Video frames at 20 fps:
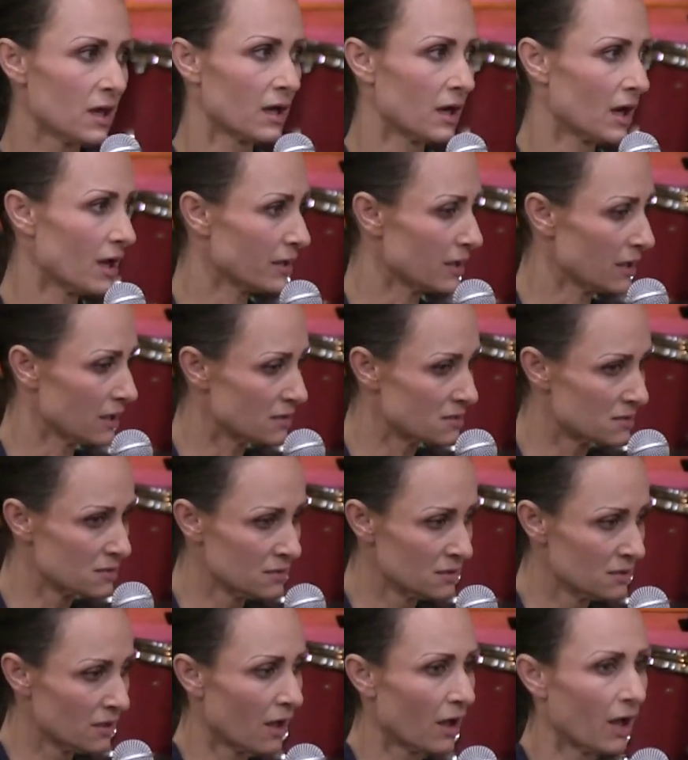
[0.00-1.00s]
and I get
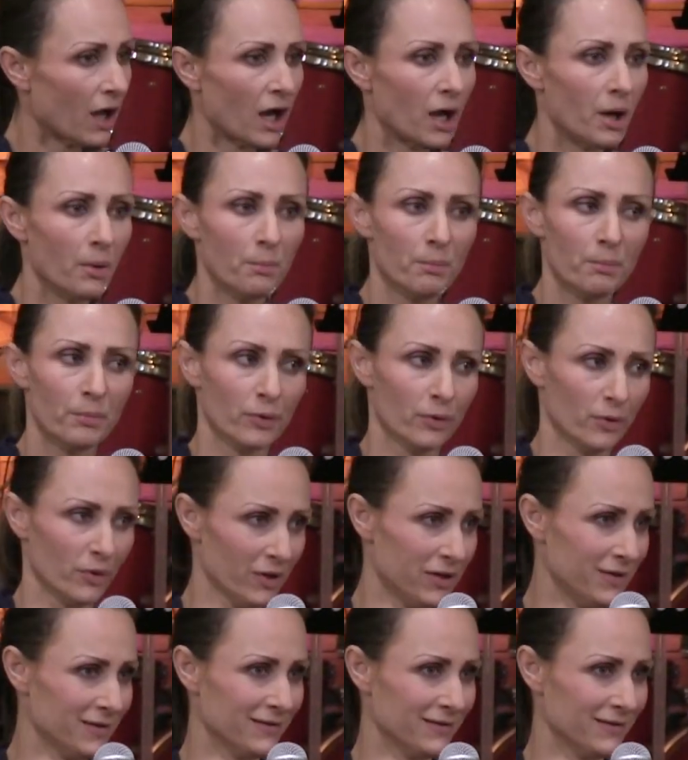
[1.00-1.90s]
humble.